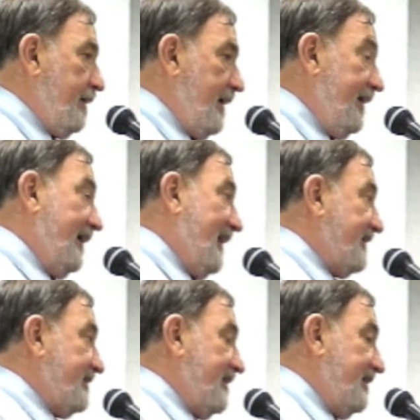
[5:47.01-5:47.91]
And
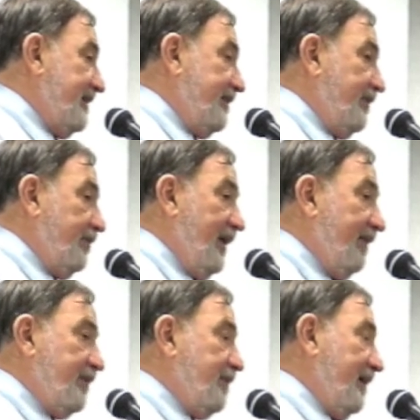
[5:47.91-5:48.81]
that, we
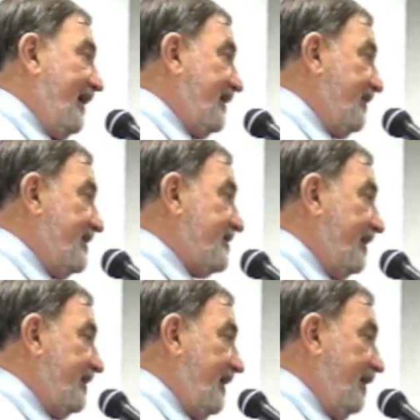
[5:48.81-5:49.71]
have to put a lot of things
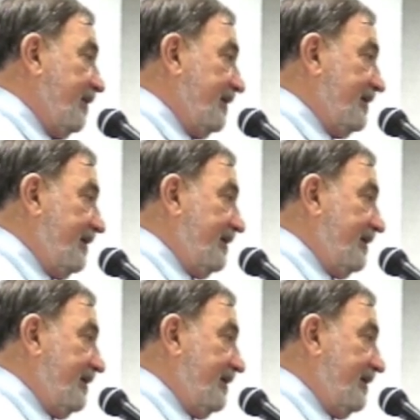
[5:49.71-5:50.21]
on the table